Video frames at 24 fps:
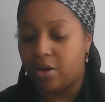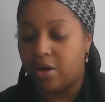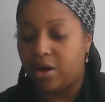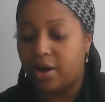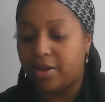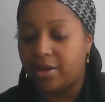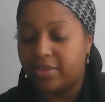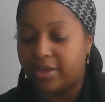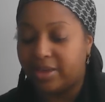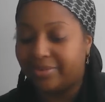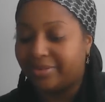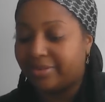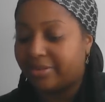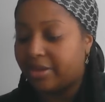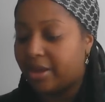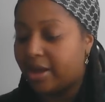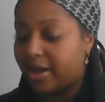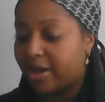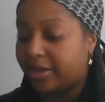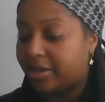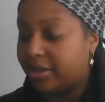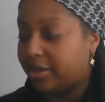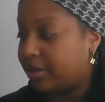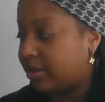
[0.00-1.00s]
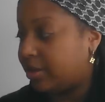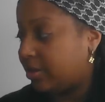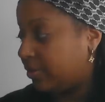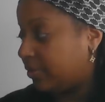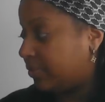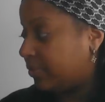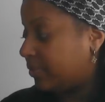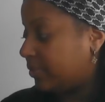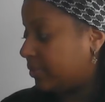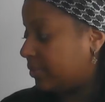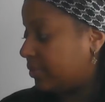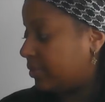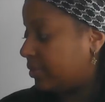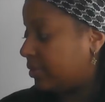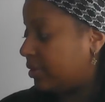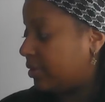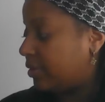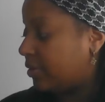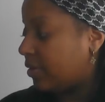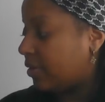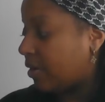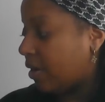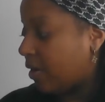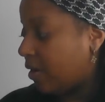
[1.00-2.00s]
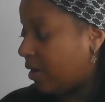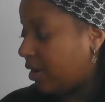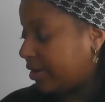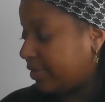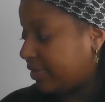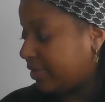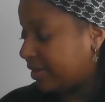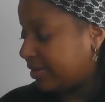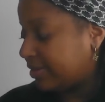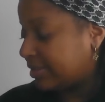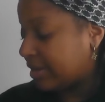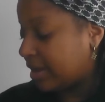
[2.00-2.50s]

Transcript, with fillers: Are they stalking you? Are they